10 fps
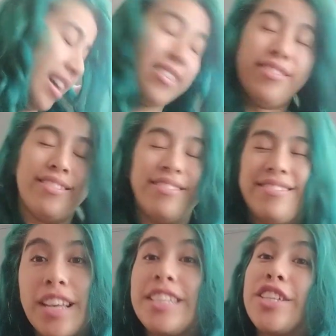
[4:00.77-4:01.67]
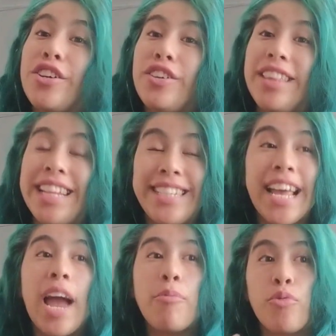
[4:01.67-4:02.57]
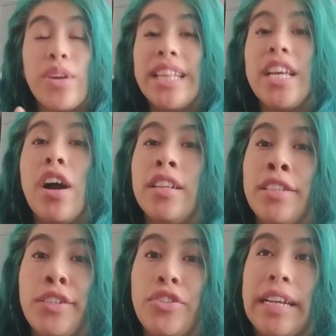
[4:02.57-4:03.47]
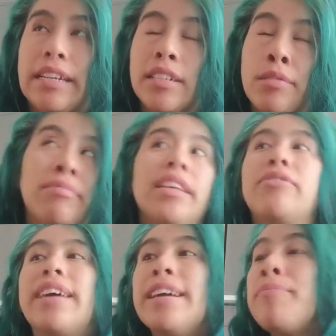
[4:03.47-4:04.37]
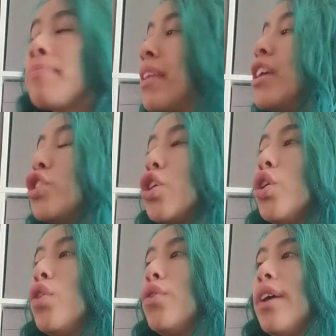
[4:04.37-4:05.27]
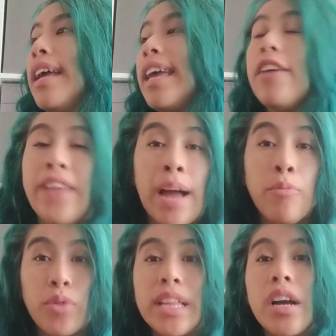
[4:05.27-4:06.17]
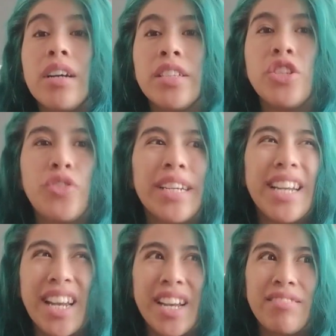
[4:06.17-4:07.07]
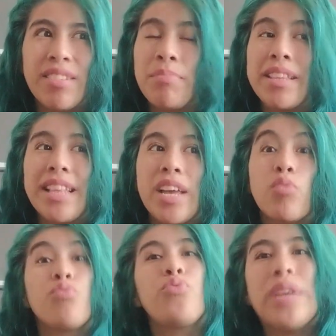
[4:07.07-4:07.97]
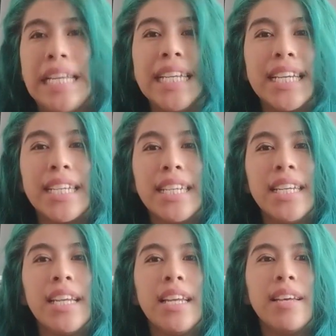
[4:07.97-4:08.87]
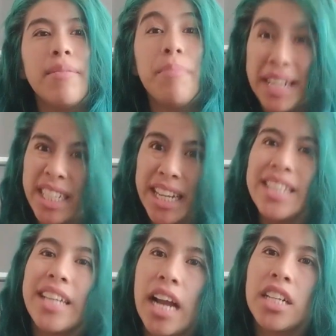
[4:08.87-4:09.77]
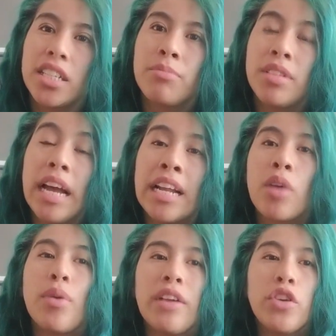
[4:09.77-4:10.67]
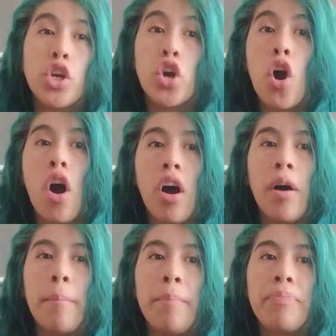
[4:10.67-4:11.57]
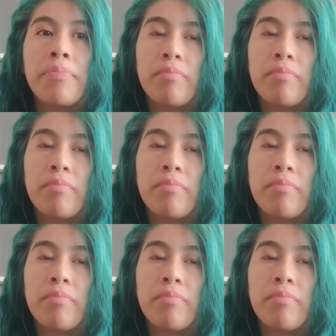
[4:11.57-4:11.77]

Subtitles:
I don't know. So let's say I'm really concentrated on something, right? So if I'm really concentrated in something like reading, my tics kind of subside. Like whenever you're calm,